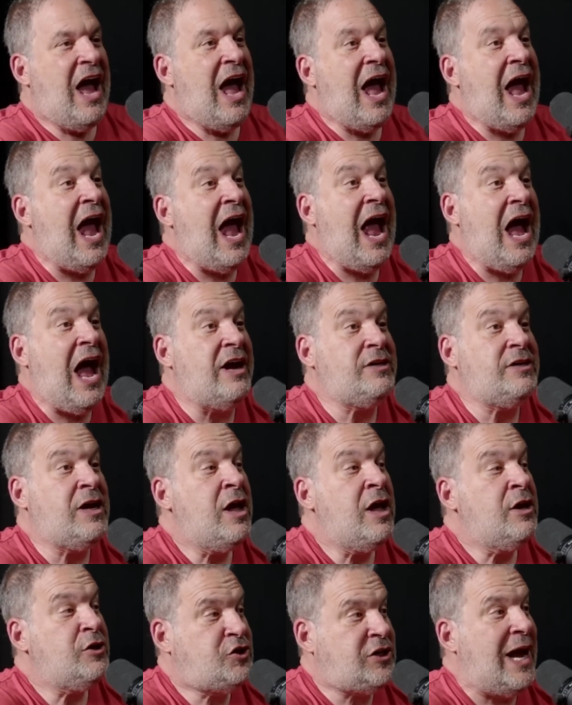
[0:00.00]
And
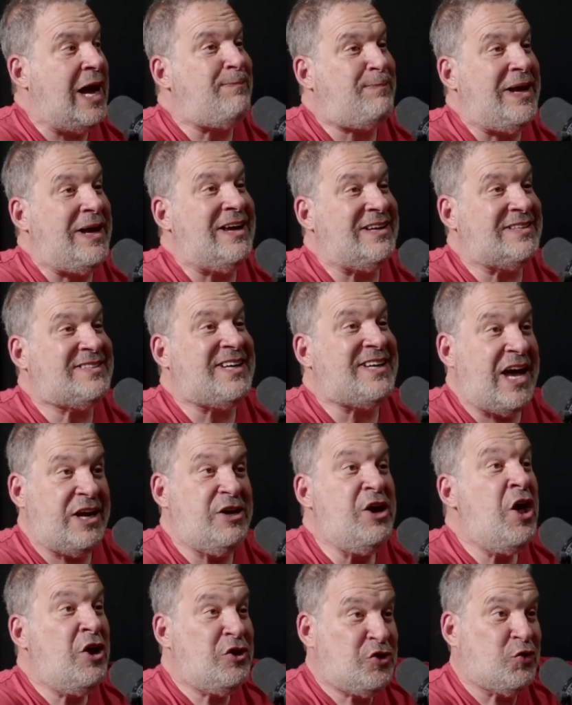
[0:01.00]
JB has
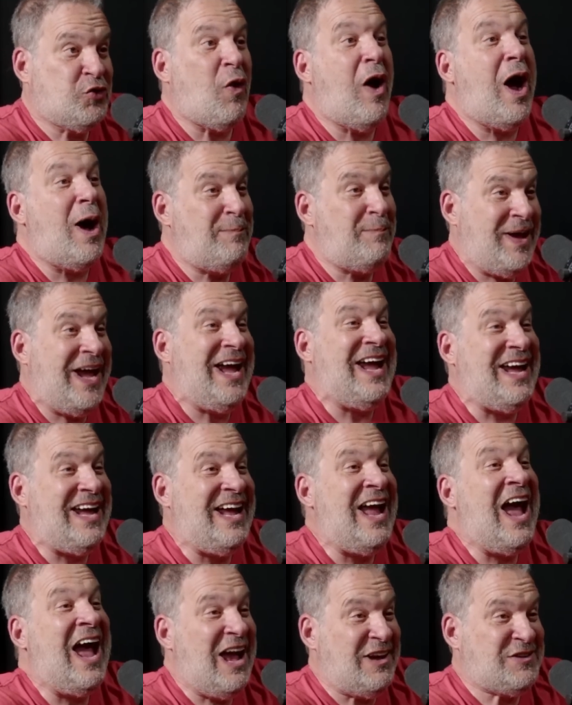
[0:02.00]
said, draw
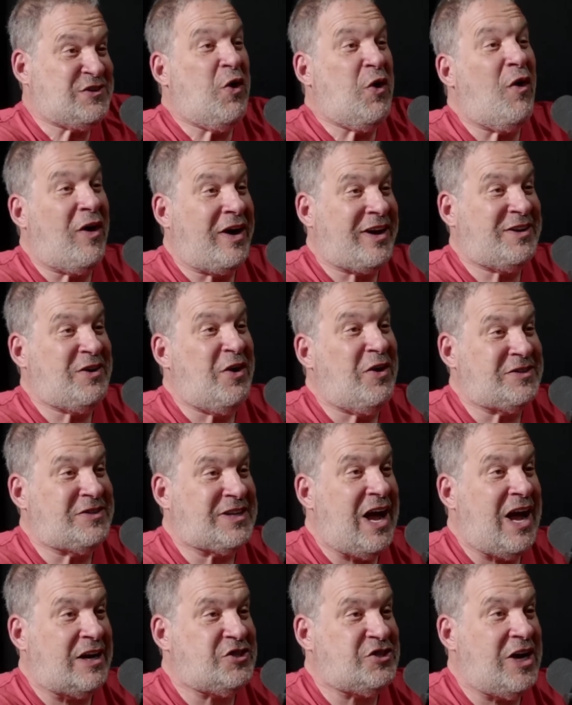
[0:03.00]
me as
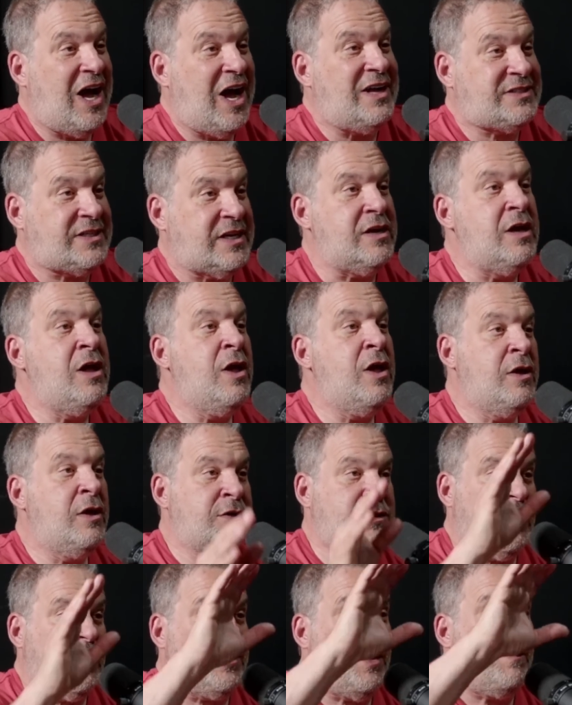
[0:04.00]
Horsecock Johnson.
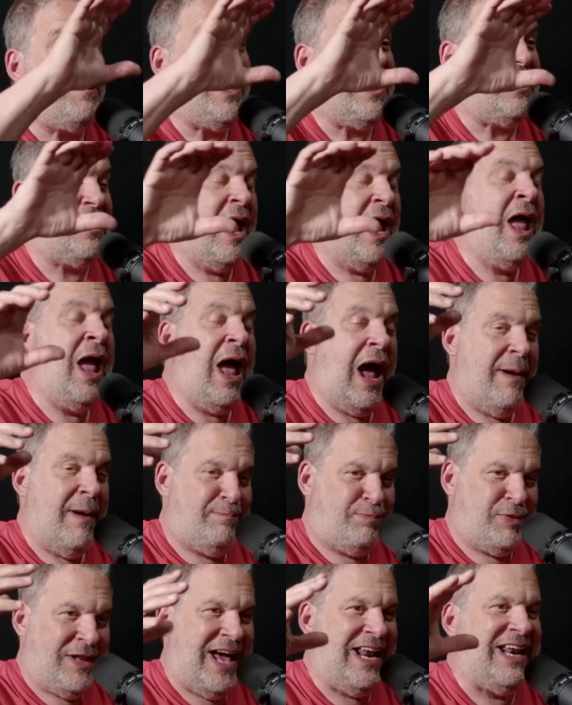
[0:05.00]
So
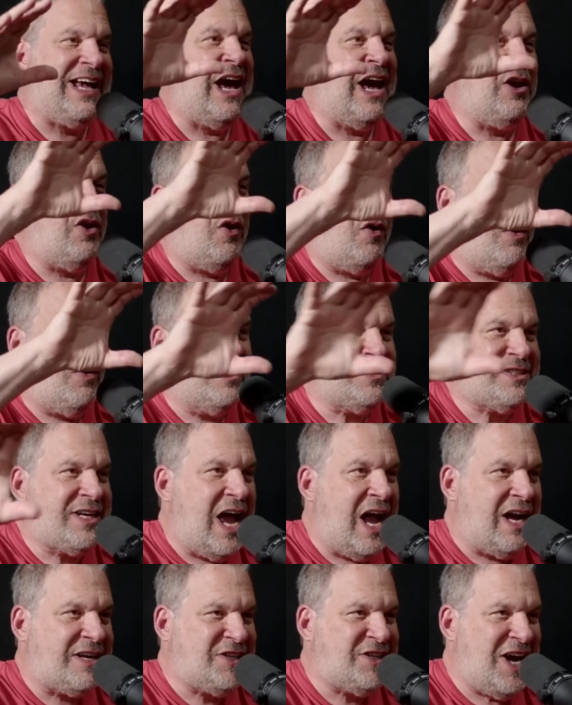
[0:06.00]
I'm planning on a
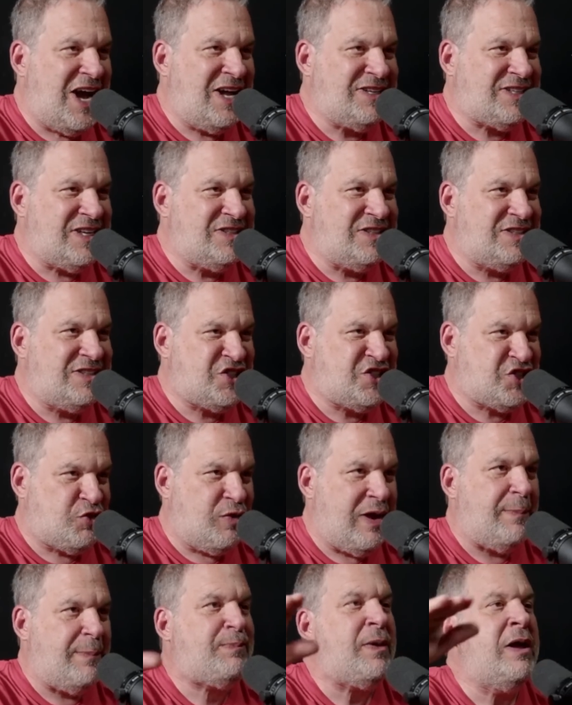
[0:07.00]
Horsecock Johnson
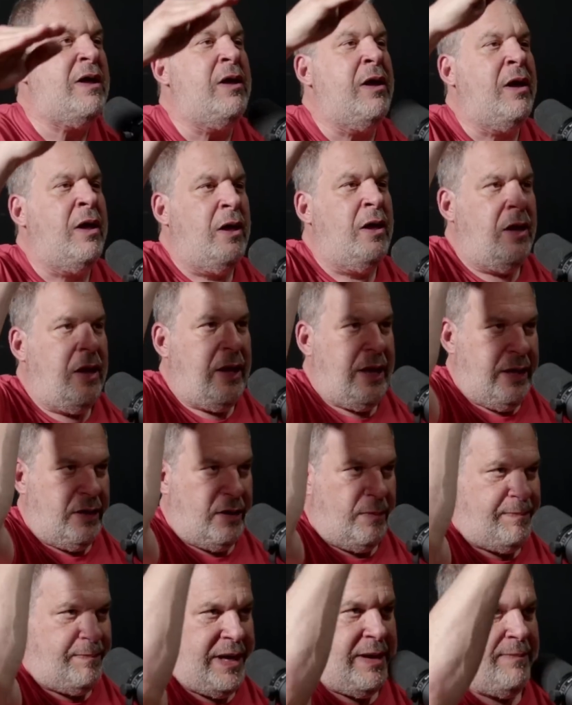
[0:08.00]
strip.
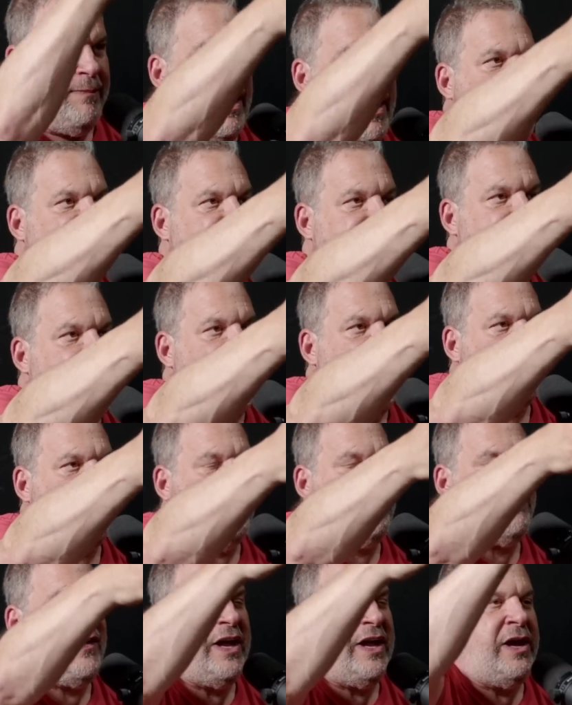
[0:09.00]
It'll be my
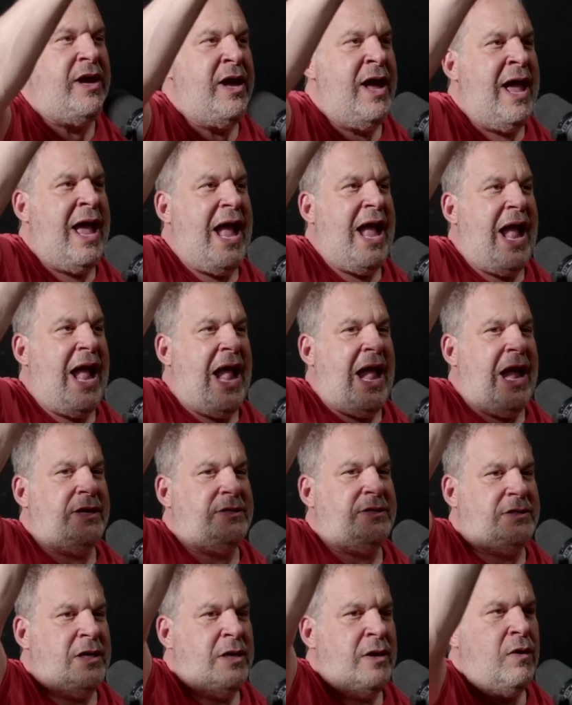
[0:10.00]
photography
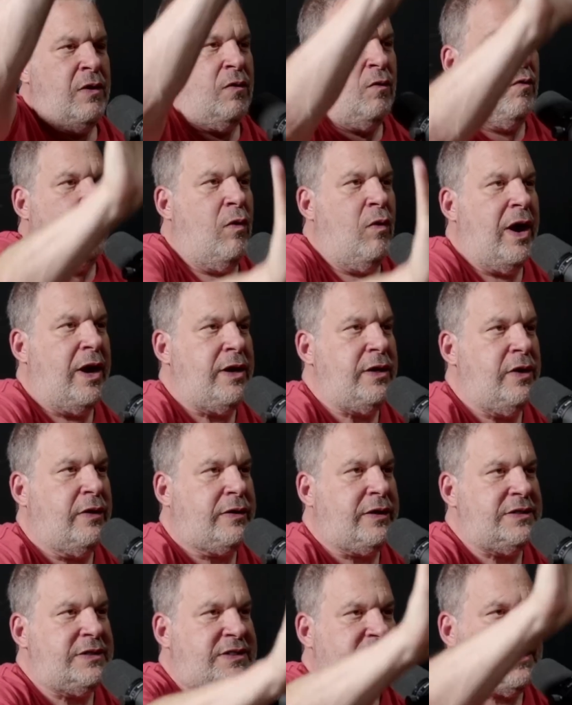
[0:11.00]
and what you
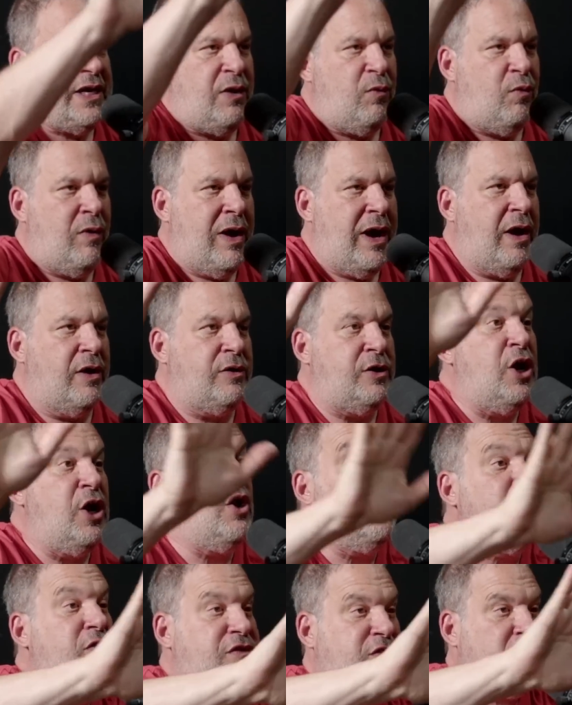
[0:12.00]
can see, where
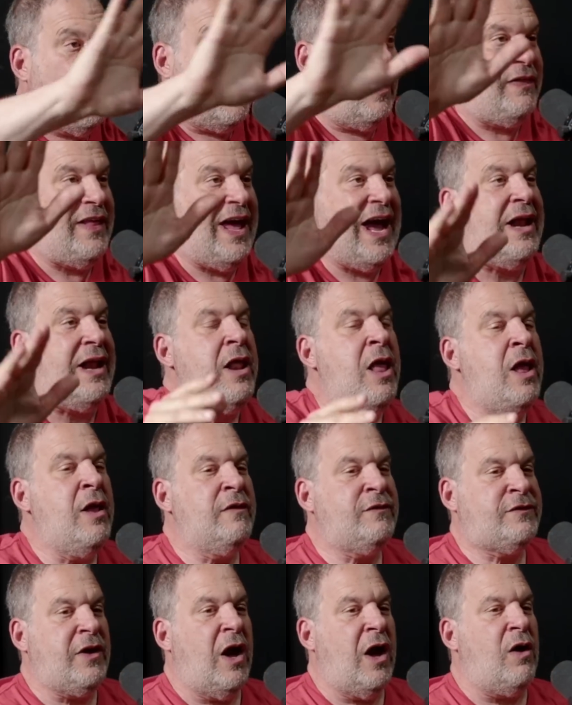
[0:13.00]
news, all that.
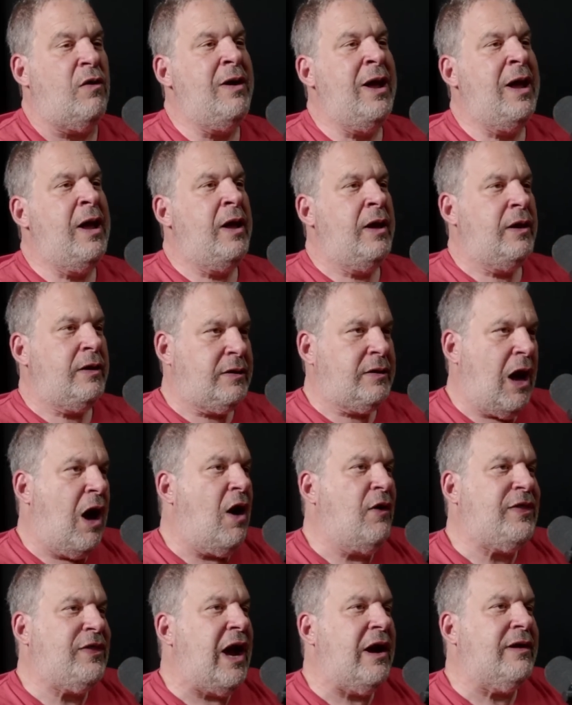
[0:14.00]
So
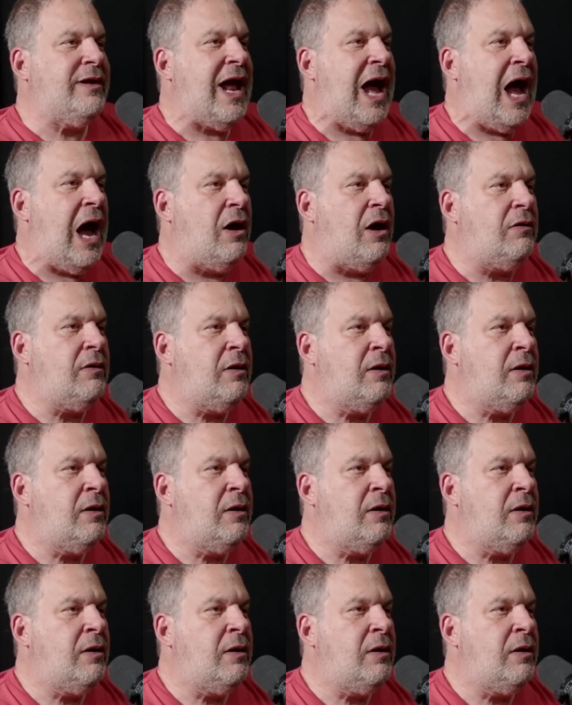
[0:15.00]
go there now.